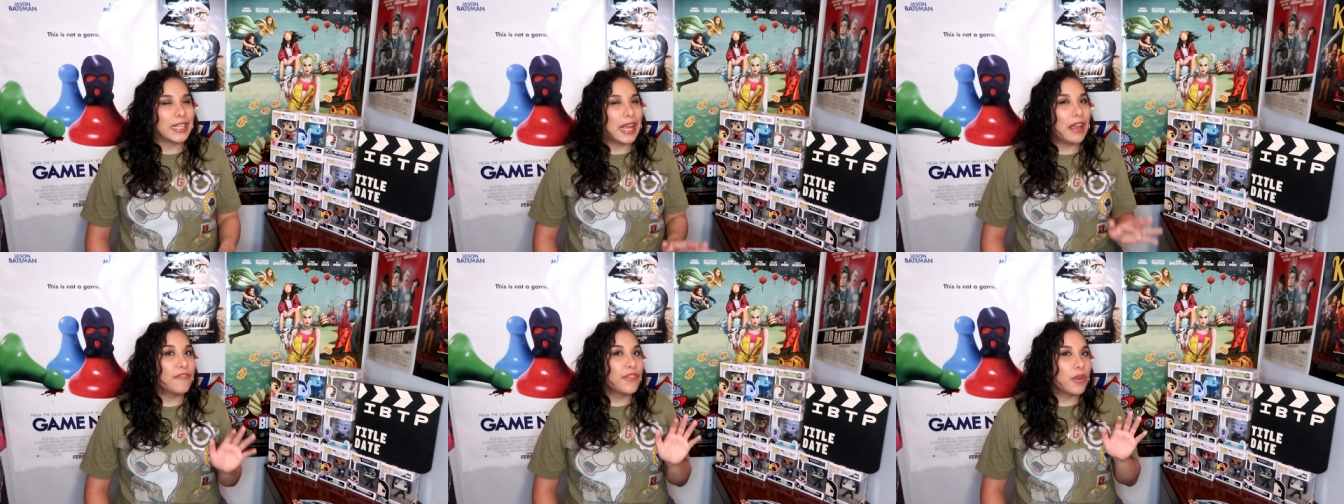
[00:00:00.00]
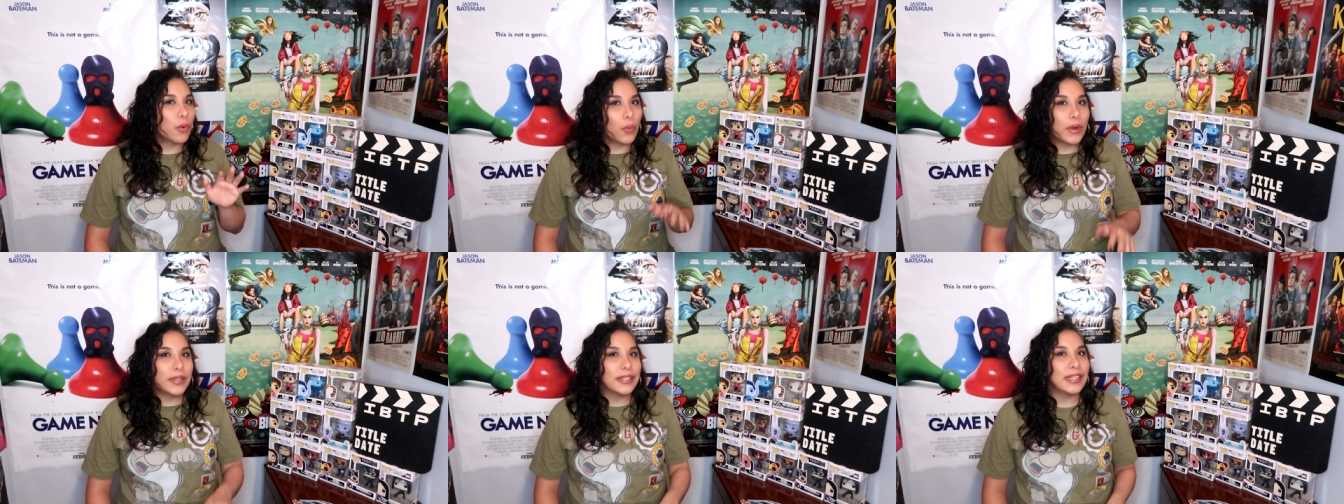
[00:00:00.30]
if
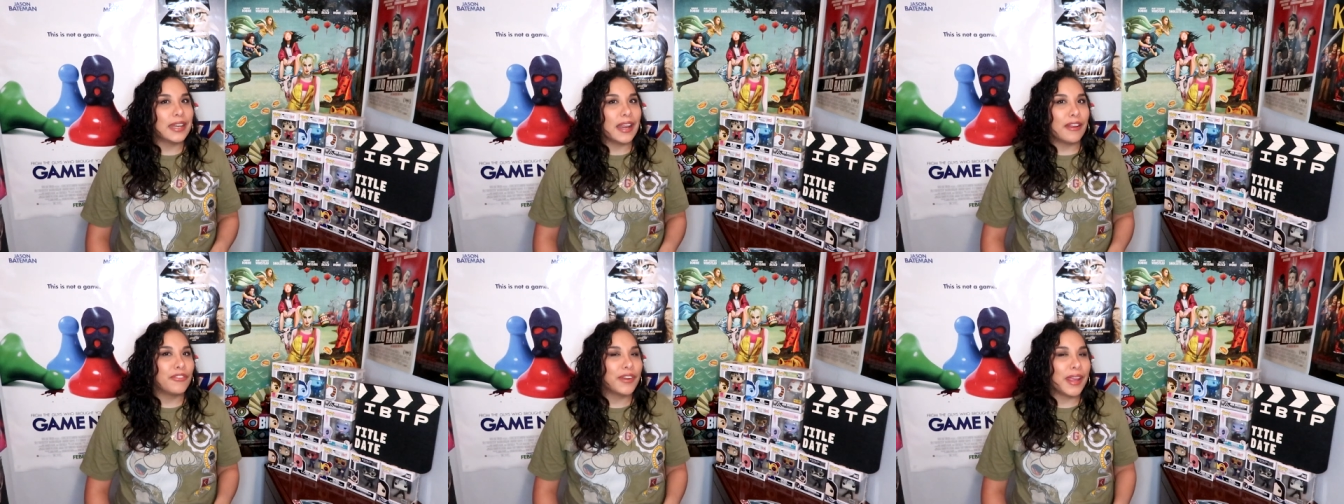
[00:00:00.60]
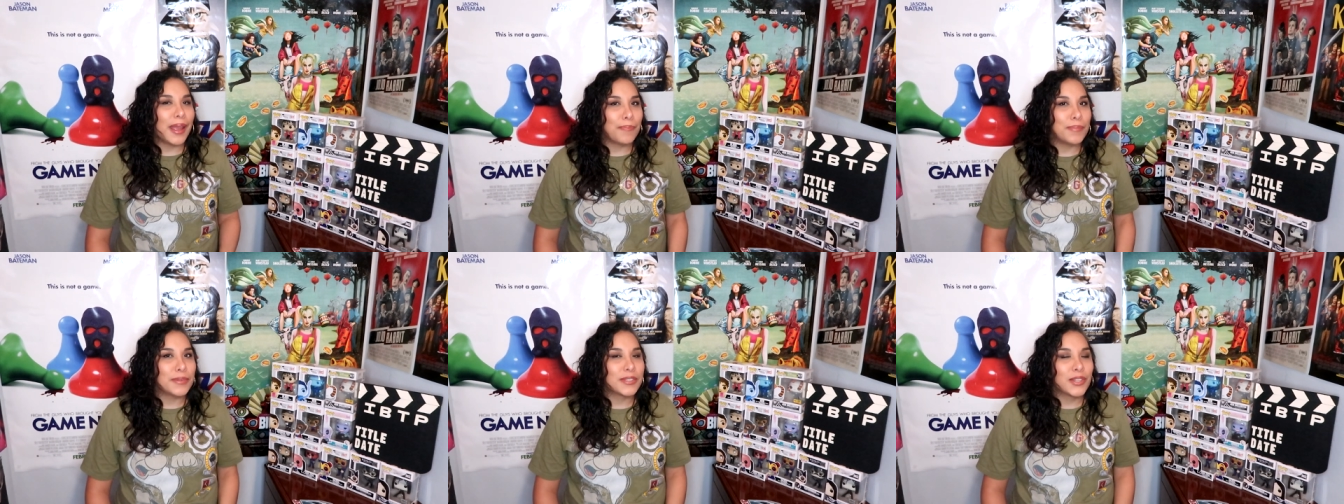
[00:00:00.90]
it wasn't
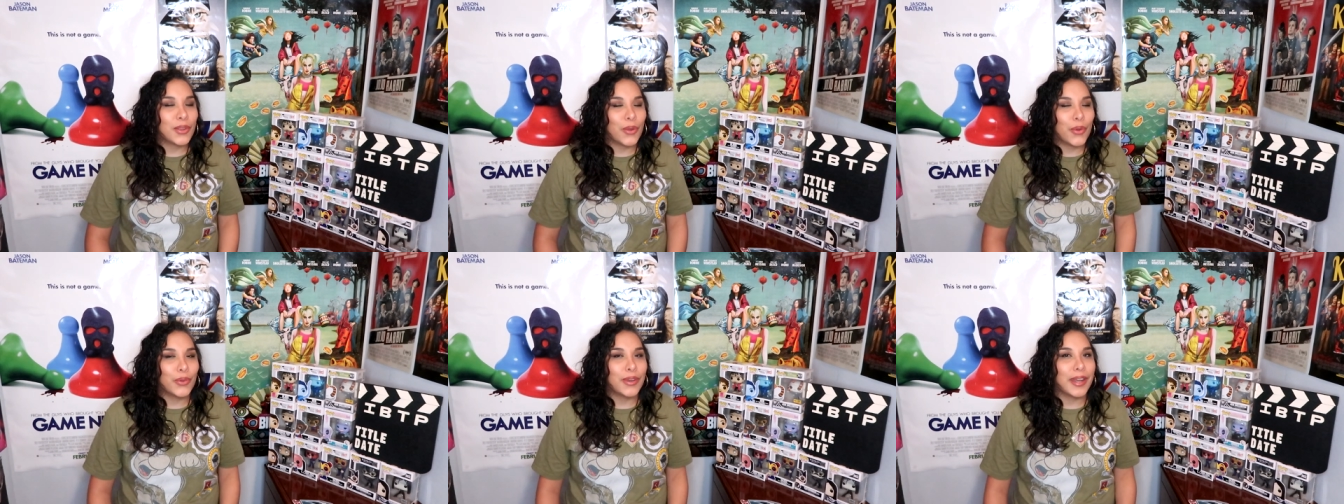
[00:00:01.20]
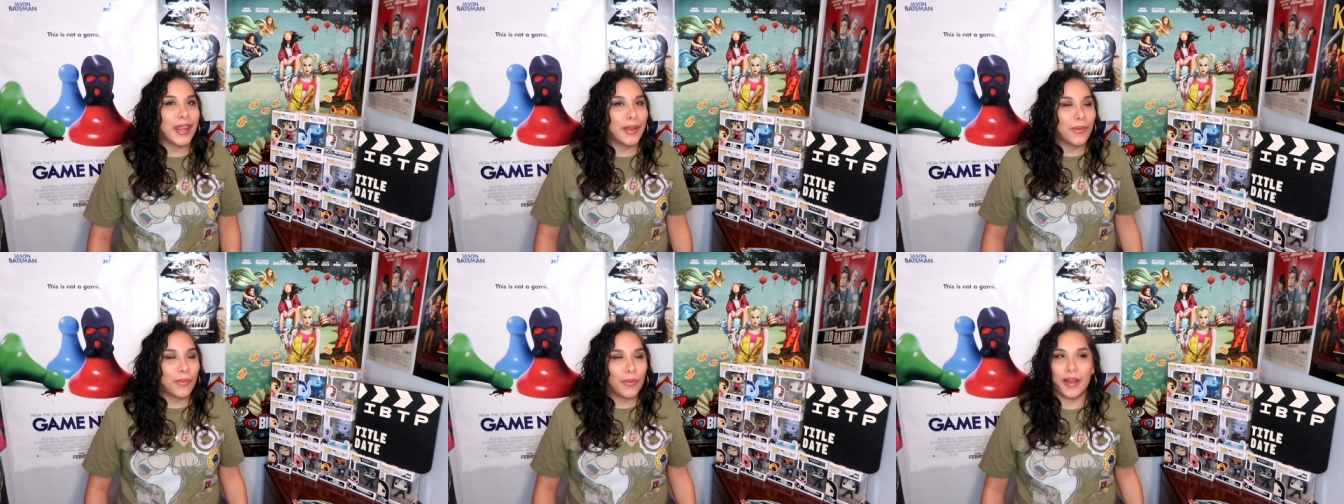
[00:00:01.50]
every
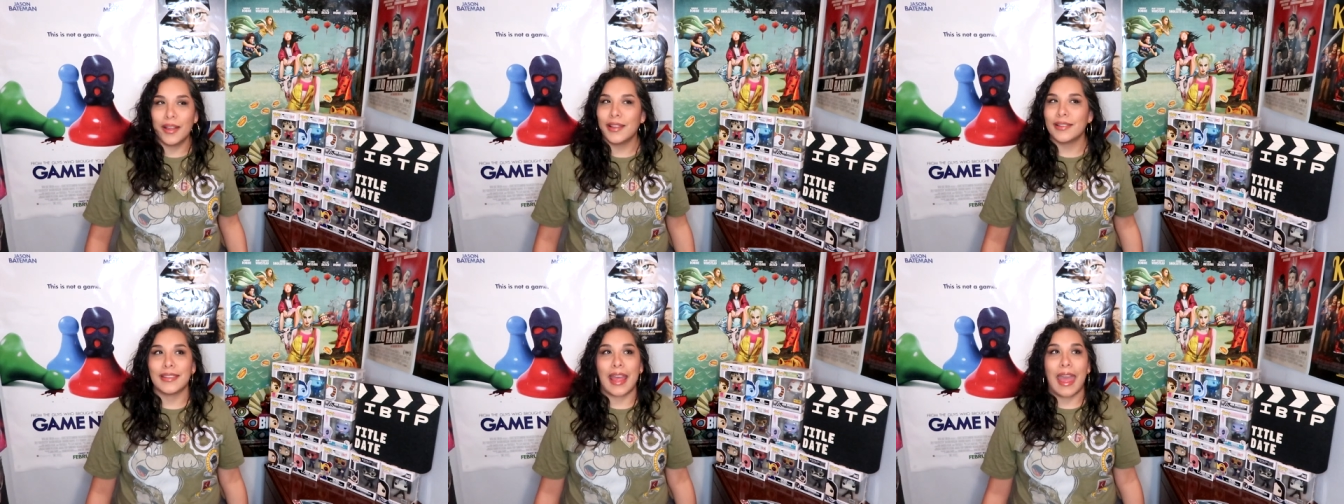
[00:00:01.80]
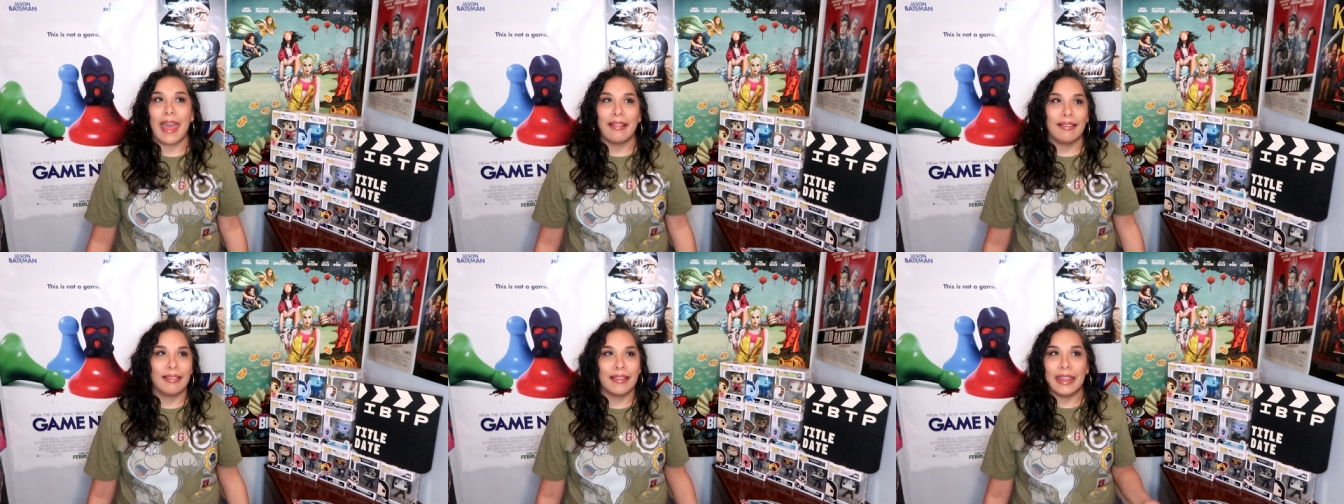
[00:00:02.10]
episode, it was
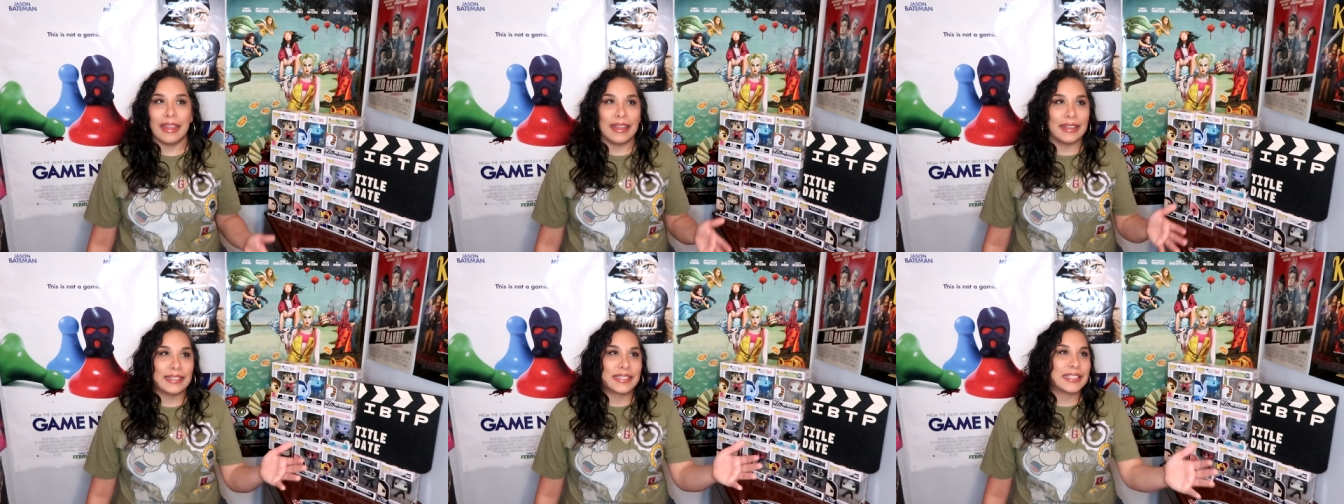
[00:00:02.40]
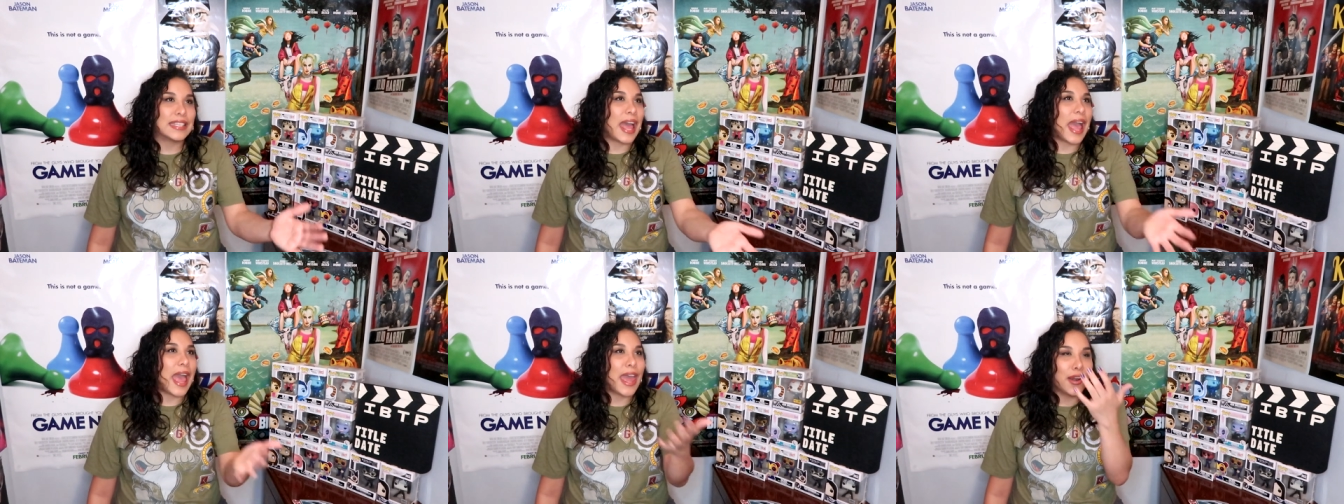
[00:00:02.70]
at
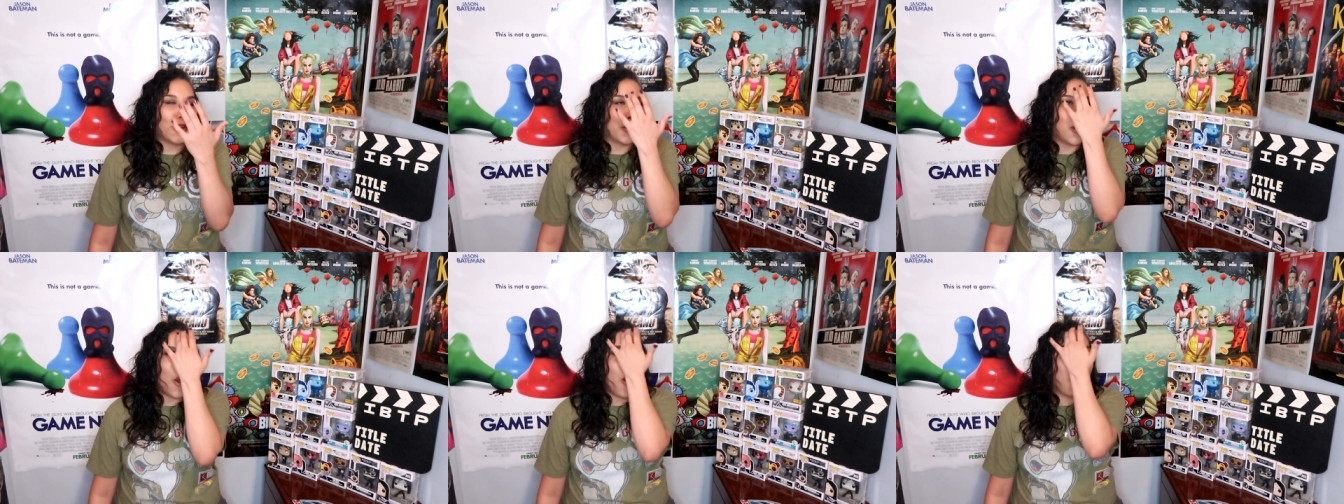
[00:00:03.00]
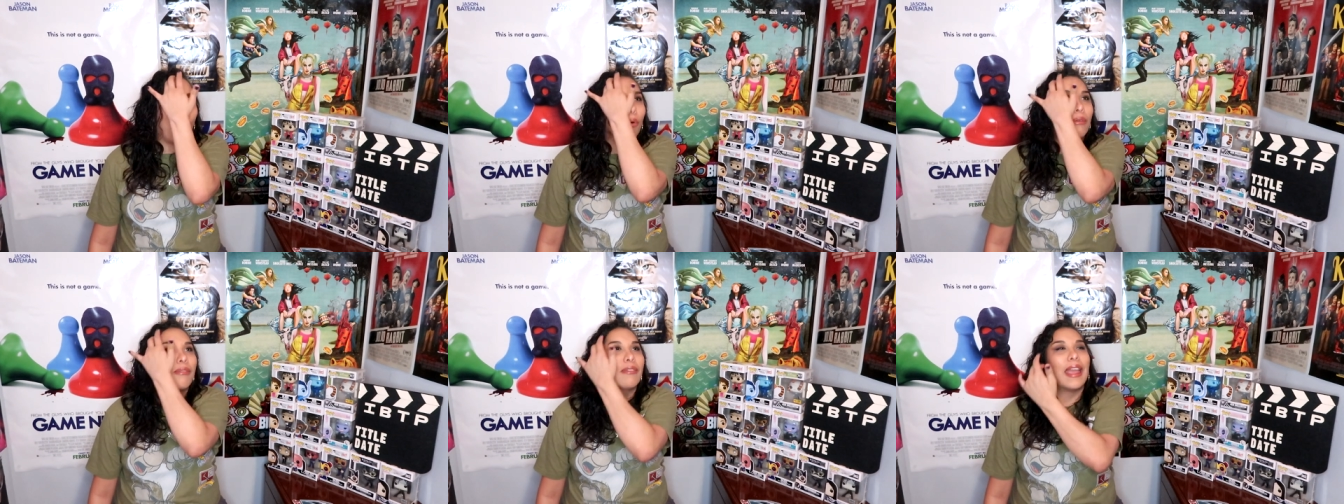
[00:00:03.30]
least, I don't
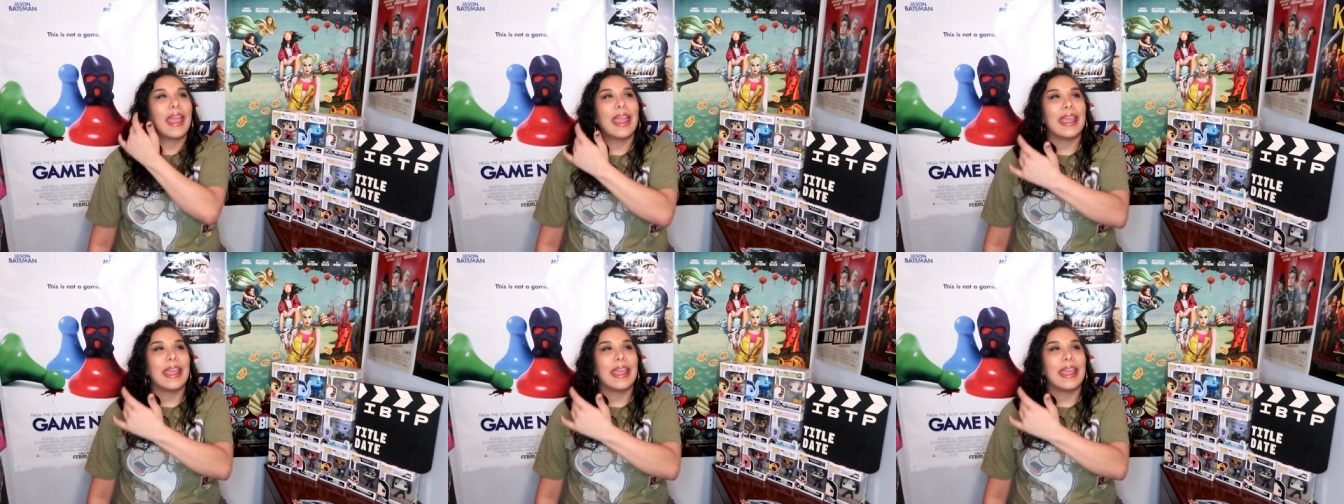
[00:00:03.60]
know,